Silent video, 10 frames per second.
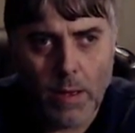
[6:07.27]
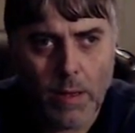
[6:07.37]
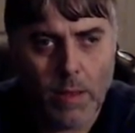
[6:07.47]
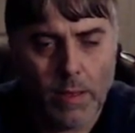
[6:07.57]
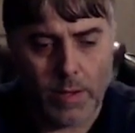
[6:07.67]

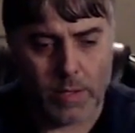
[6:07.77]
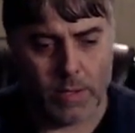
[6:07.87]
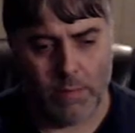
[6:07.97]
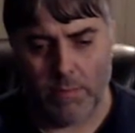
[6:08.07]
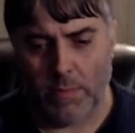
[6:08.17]
this
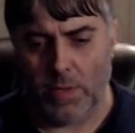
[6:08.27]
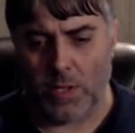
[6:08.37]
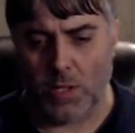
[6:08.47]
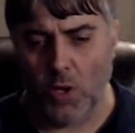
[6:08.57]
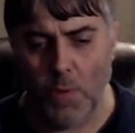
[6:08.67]

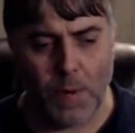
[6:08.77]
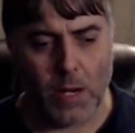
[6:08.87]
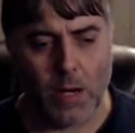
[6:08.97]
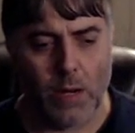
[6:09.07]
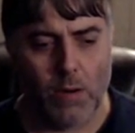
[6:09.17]
stupid
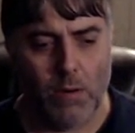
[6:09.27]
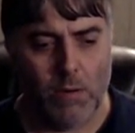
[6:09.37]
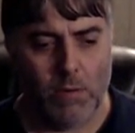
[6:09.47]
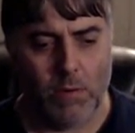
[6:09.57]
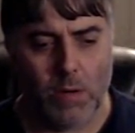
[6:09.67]

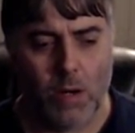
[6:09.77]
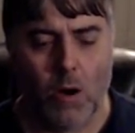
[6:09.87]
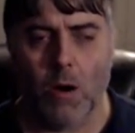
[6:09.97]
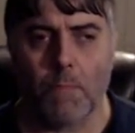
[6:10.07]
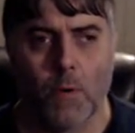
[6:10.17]
little
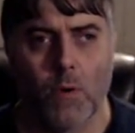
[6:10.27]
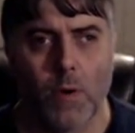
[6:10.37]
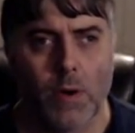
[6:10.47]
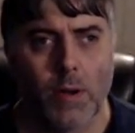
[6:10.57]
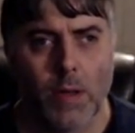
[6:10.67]

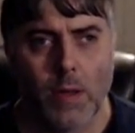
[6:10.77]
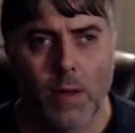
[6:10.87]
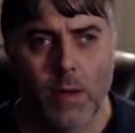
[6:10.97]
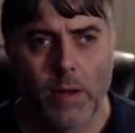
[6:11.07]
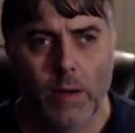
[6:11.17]
cardboard
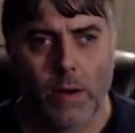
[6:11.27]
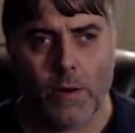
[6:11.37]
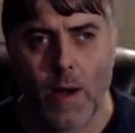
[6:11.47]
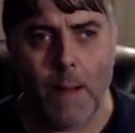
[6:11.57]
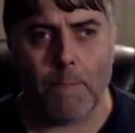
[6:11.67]

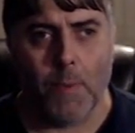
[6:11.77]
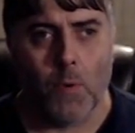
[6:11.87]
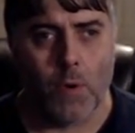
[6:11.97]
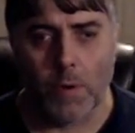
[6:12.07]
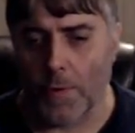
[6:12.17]
crap
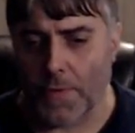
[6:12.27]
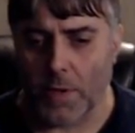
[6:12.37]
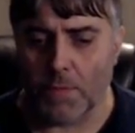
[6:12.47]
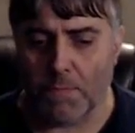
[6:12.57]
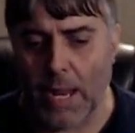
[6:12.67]
board with this
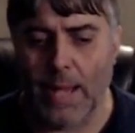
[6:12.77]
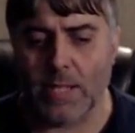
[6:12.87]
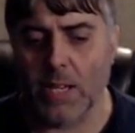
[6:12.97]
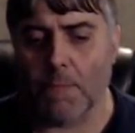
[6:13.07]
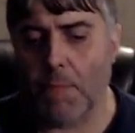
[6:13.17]

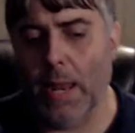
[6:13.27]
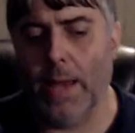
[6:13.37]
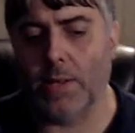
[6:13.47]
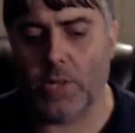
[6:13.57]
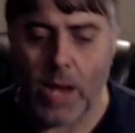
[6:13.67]
plastic
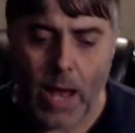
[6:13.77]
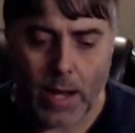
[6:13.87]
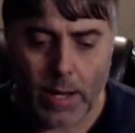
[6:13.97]
planchette